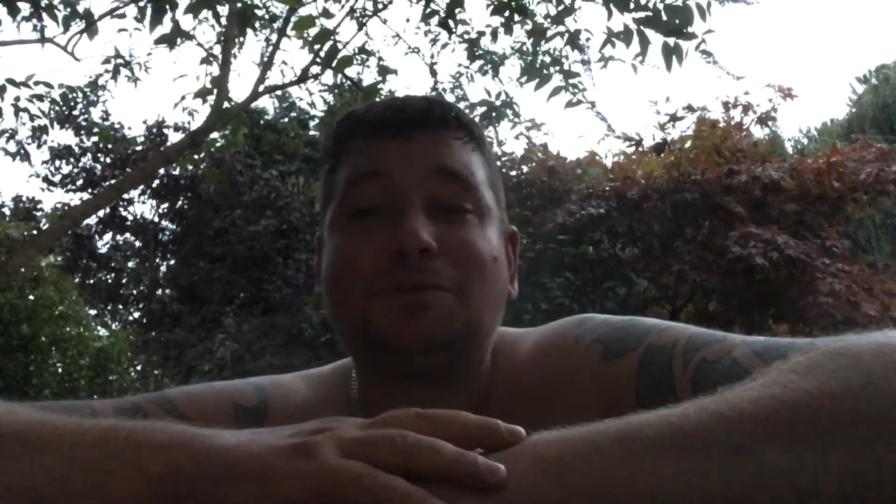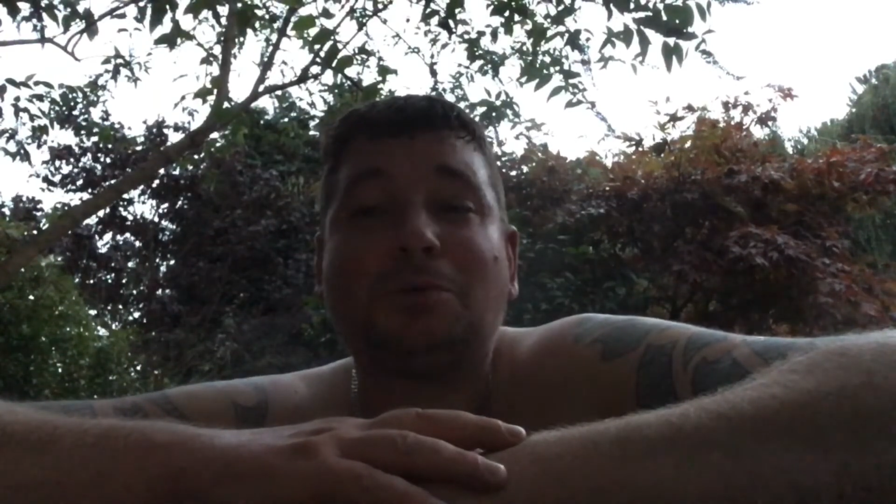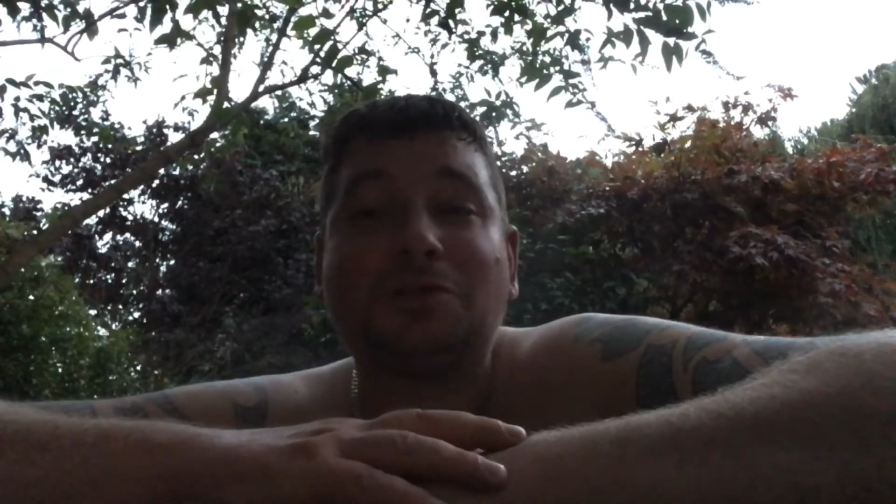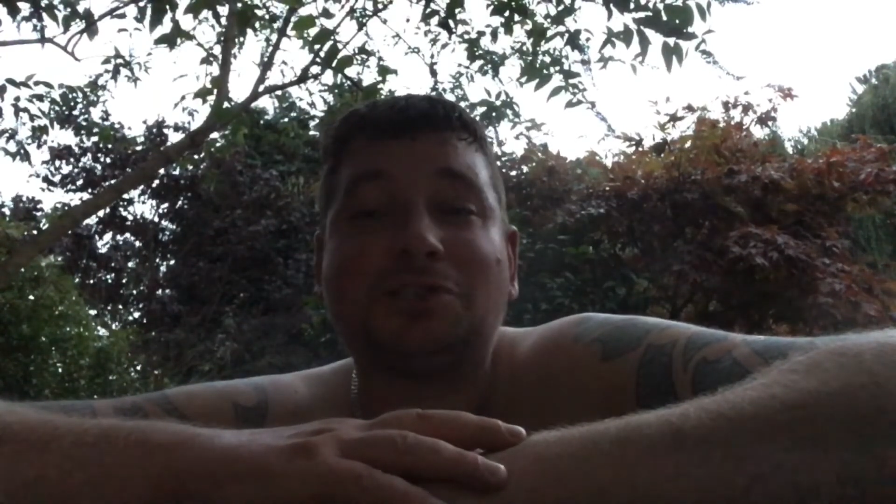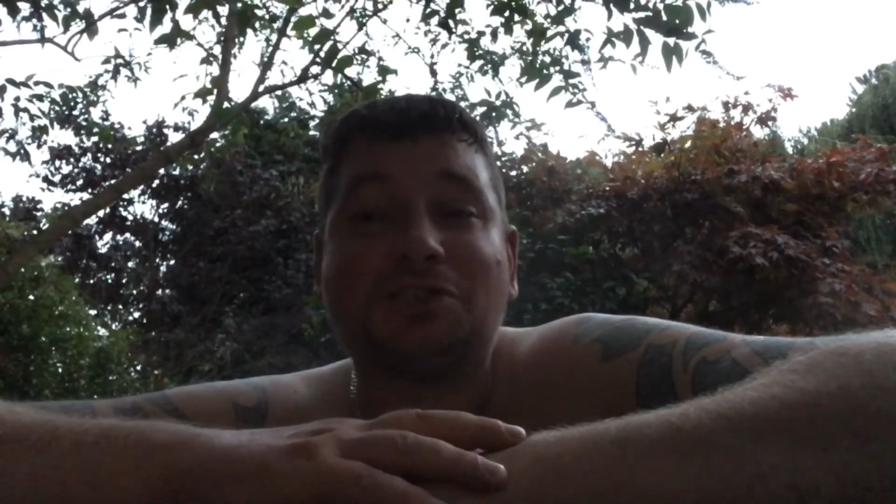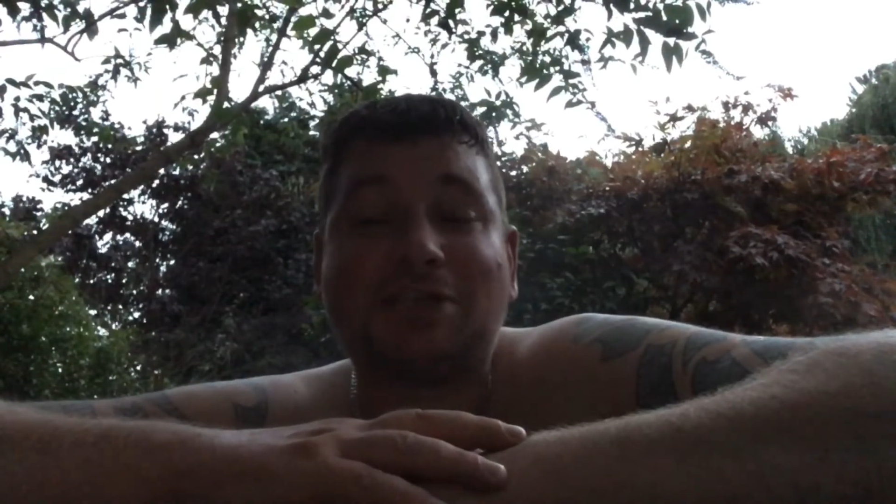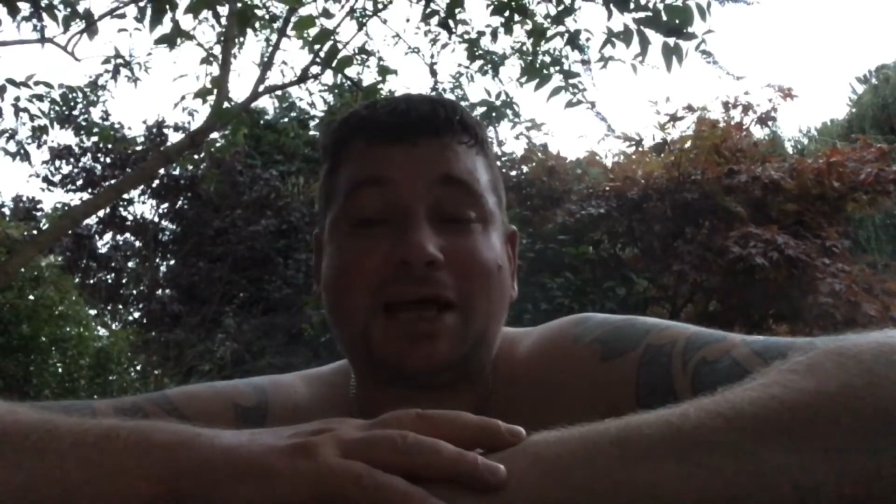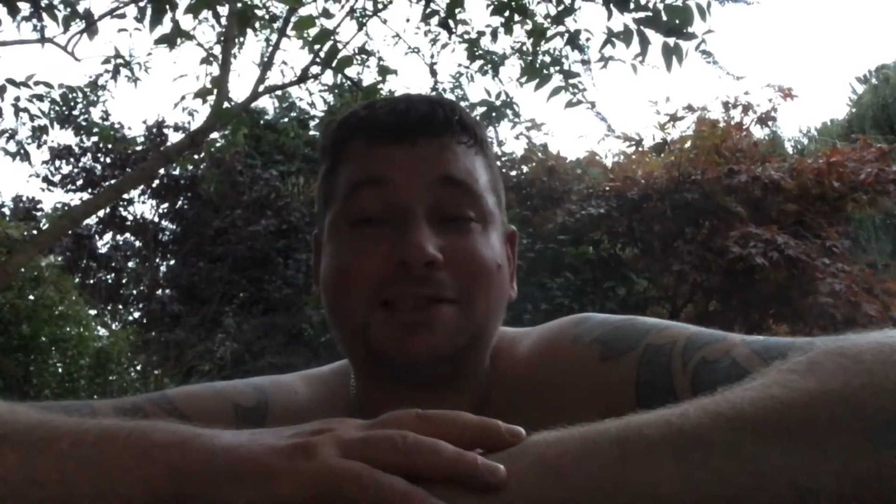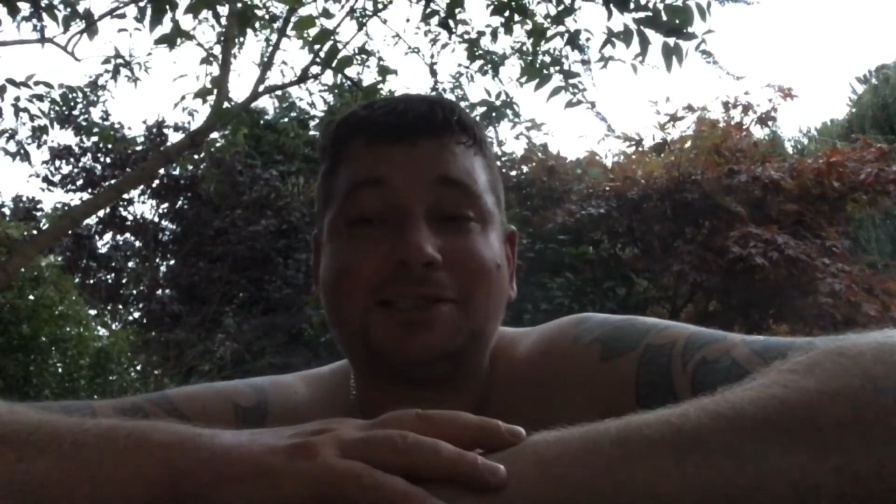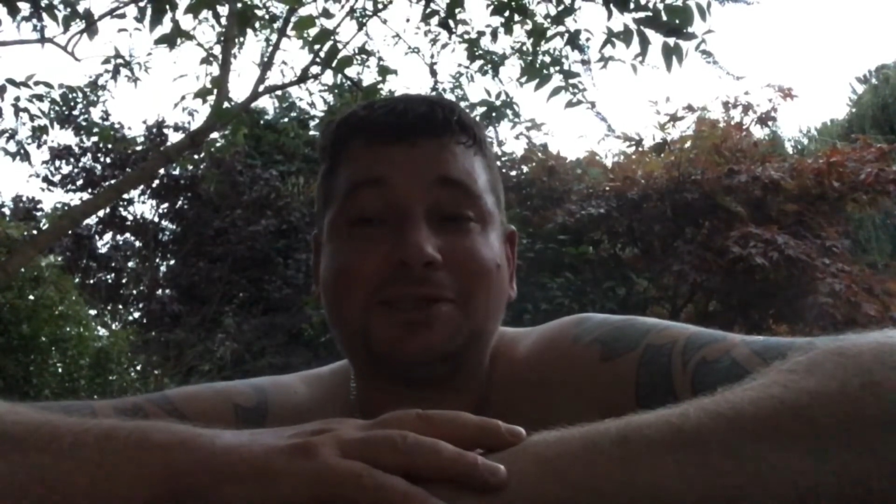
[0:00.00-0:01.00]
you want to
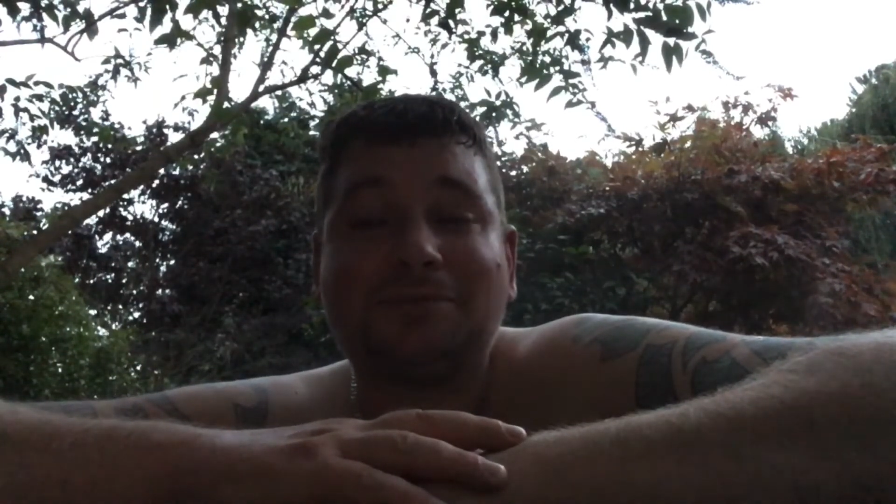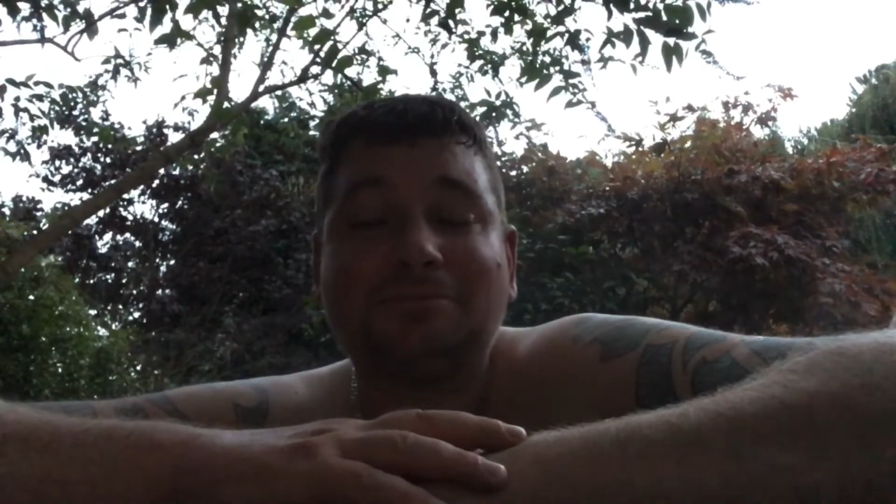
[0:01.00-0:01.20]
stand